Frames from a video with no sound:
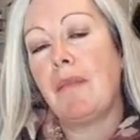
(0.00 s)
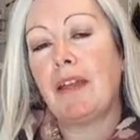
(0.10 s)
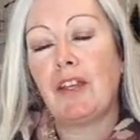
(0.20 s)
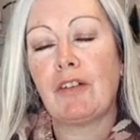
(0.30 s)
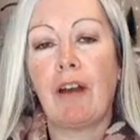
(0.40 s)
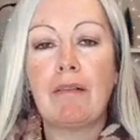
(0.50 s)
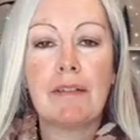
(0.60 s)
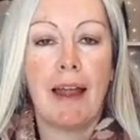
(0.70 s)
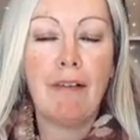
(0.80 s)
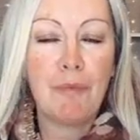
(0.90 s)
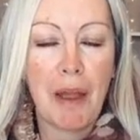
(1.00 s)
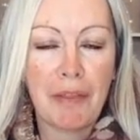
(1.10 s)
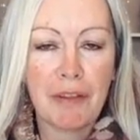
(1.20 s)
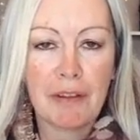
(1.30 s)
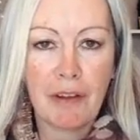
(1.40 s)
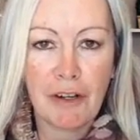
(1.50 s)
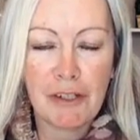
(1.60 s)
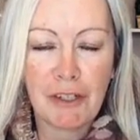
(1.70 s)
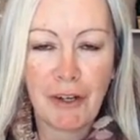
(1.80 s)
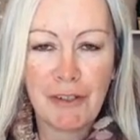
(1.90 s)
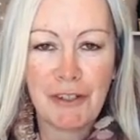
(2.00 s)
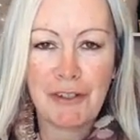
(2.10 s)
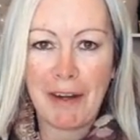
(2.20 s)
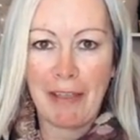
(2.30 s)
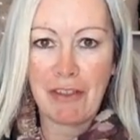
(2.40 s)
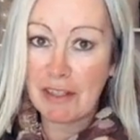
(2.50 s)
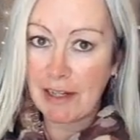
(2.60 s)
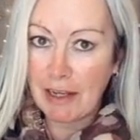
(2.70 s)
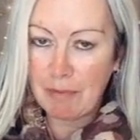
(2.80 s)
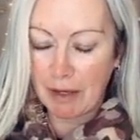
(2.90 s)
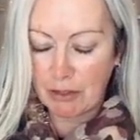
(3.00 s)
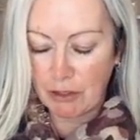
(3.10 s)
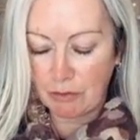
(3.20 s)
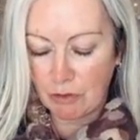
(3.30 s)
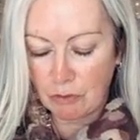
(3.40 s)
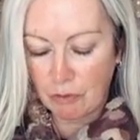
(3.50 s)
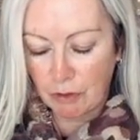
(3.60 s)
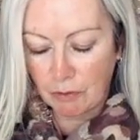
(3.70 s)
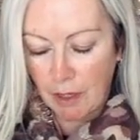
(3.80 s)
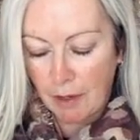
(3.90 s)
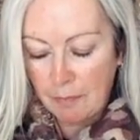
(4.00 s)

make your own dowel method that I showed you in the sleigh bed tutorial.